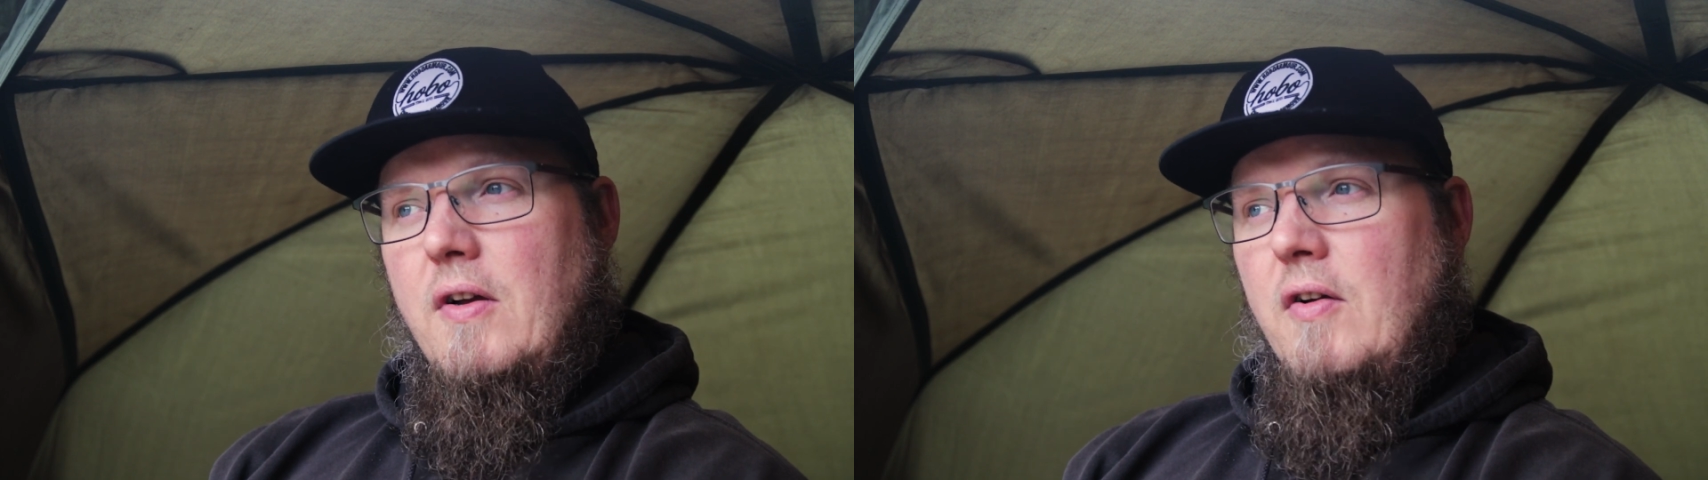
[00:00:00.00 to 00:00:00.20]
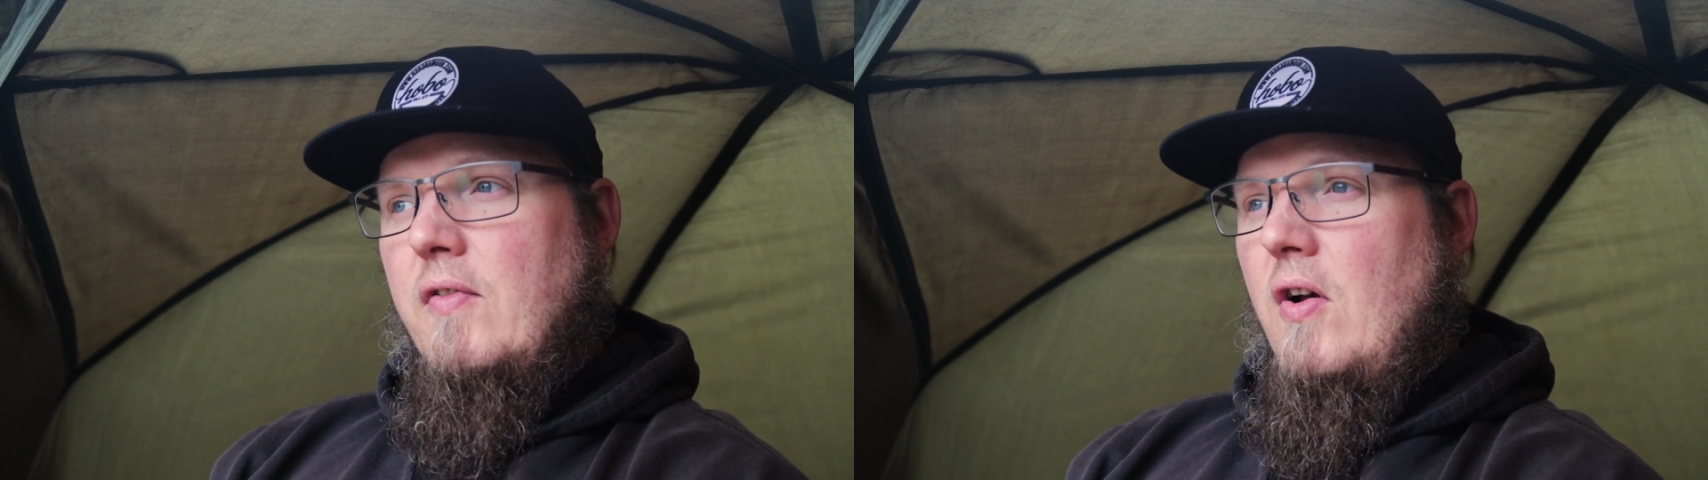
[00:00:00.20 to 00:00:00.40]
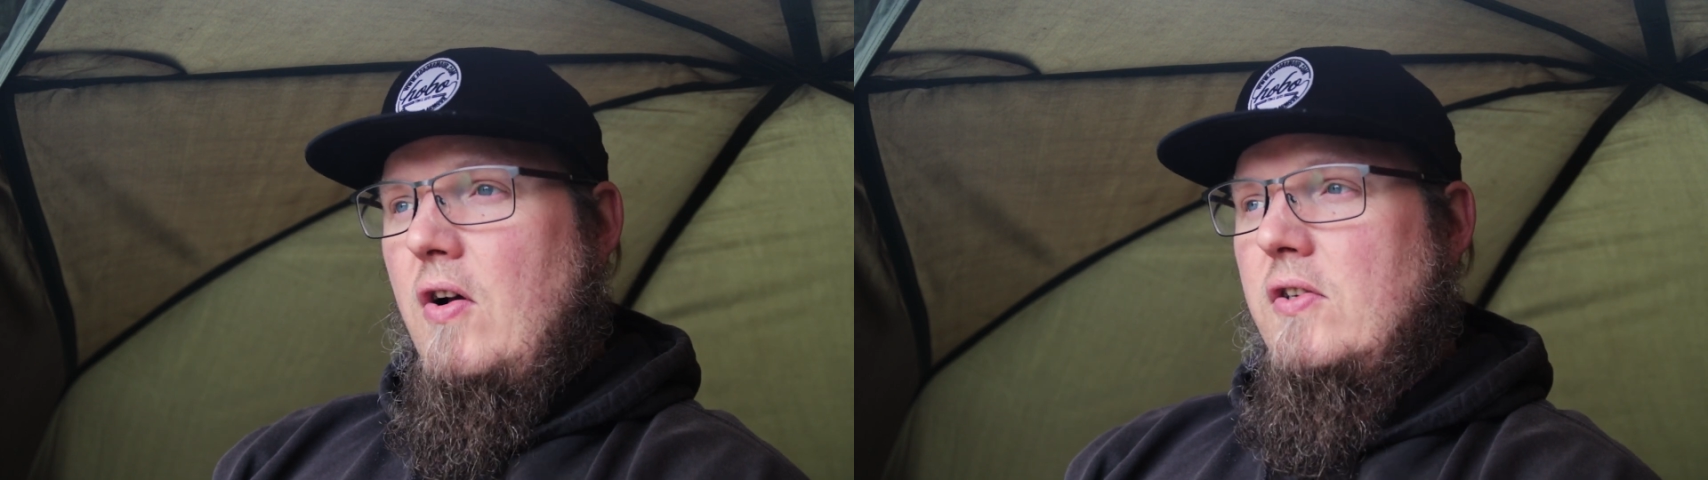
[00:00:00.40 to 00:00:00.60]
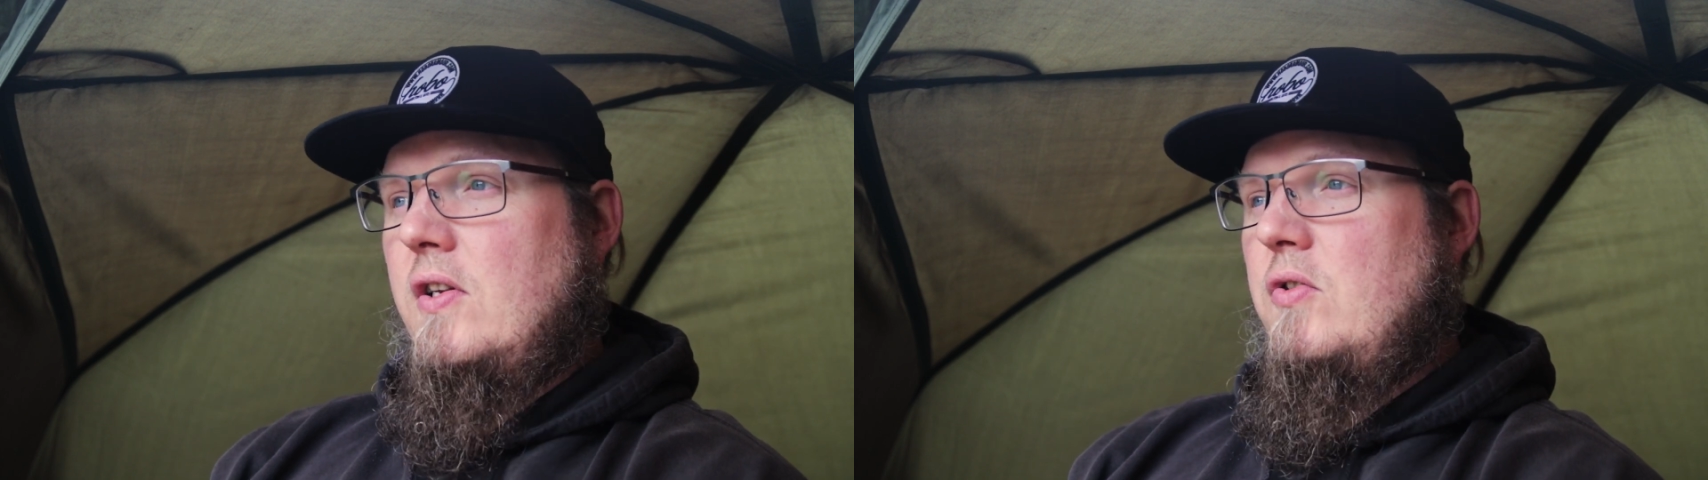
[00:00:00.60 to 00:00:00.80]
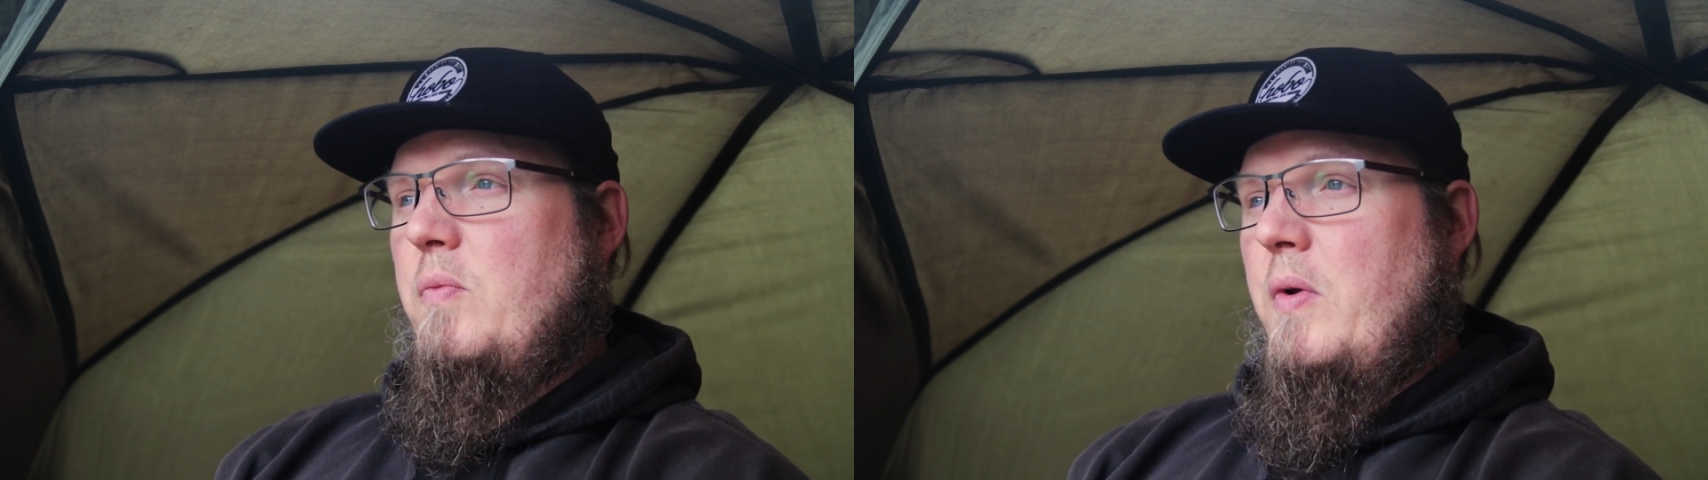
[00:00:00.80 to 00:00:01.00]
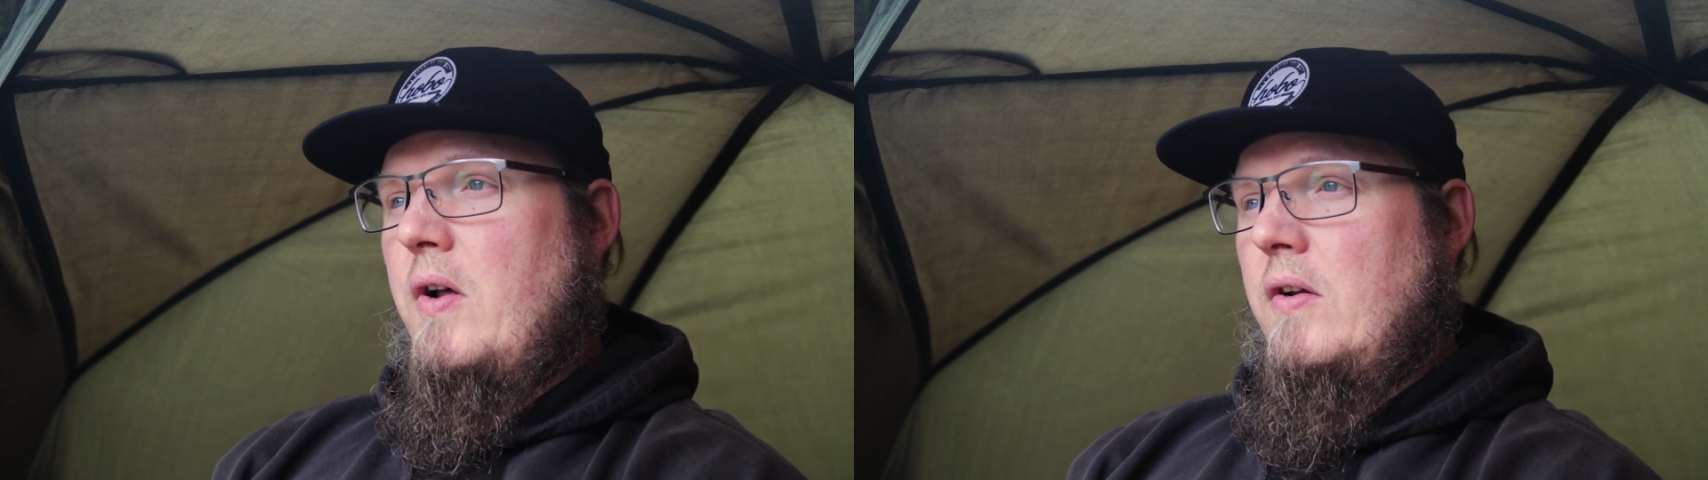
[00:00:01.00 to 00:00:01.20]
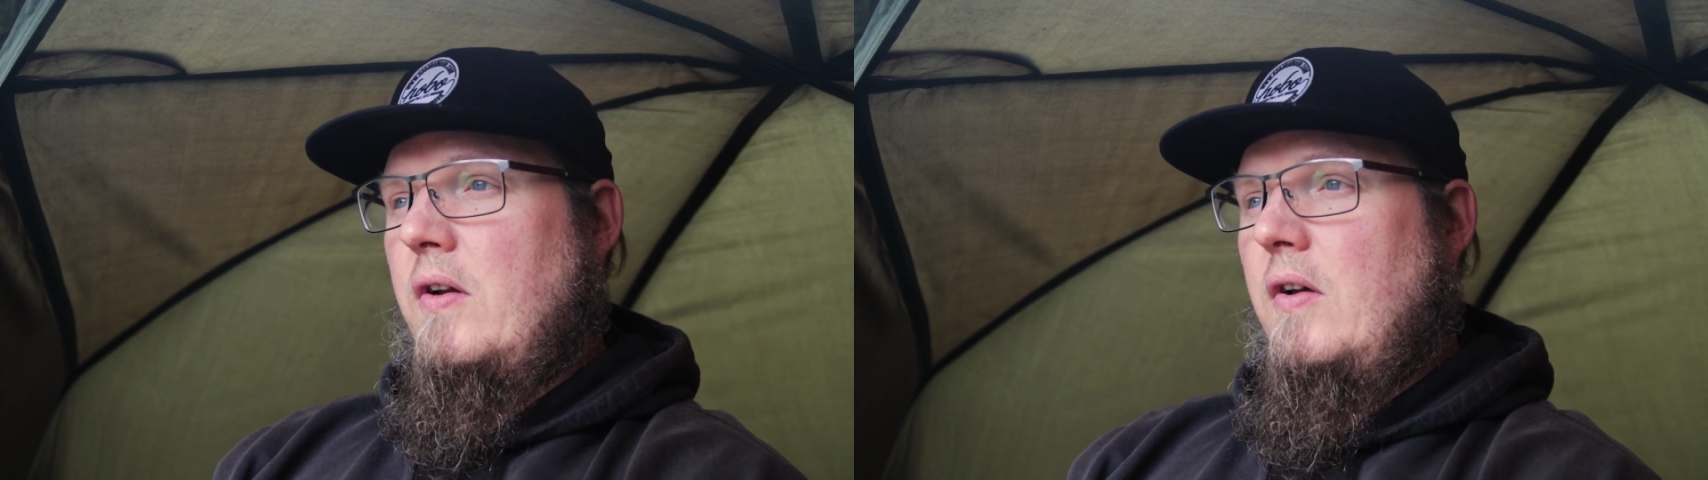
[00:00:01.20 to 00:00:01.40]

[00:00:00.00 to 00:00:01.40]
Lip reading: of course I should be on